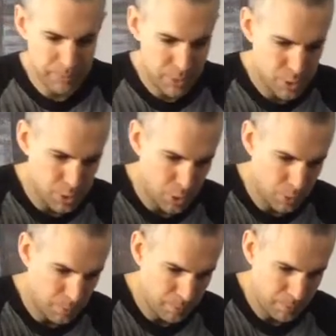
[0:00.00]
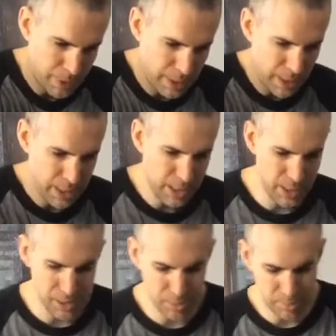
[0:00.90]
So let
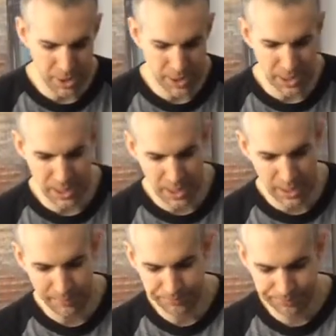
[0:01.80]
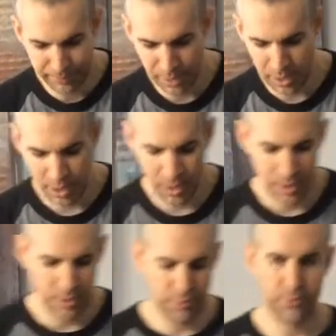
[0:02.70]
us begin.
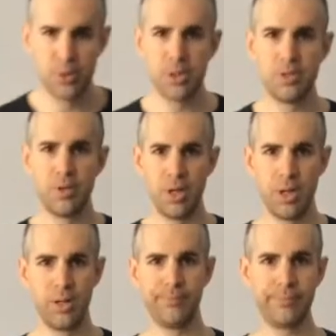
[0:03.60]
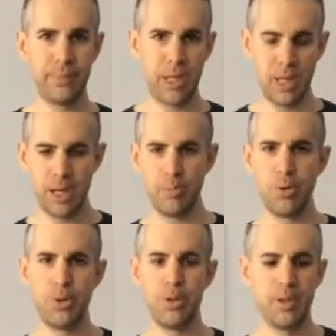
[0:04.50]
First of all, I got
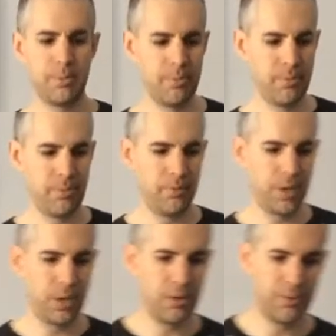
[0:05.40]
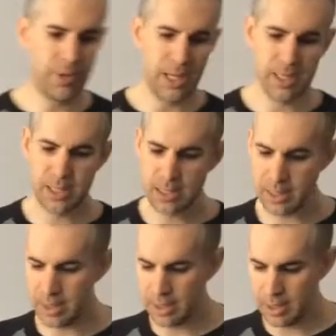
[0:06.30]
both of them very fast
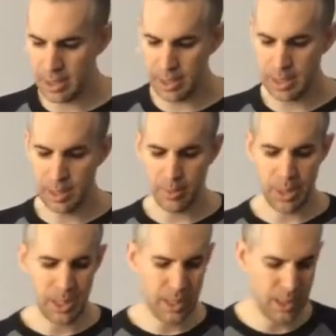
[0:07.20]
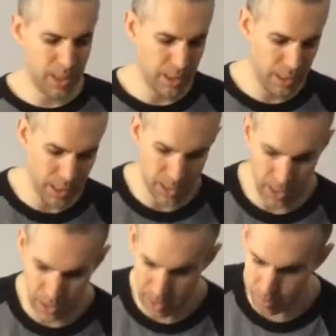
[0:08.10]
in the mail,
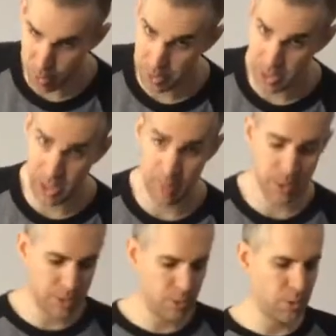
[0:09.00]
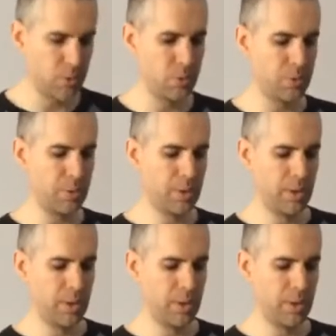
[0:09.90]
and they both came in their own